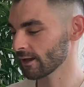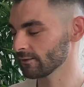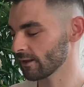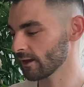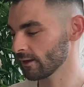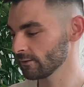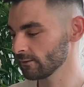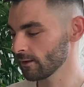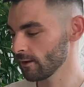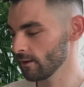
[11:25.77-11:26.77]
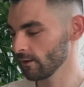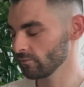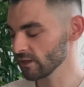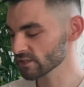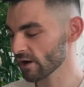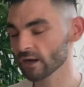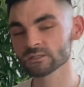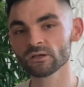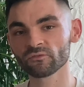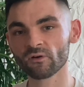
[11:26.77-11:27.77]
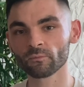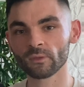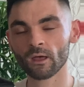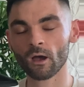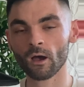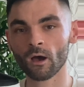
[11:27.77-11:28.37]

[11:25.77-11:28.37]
And then these are actually from the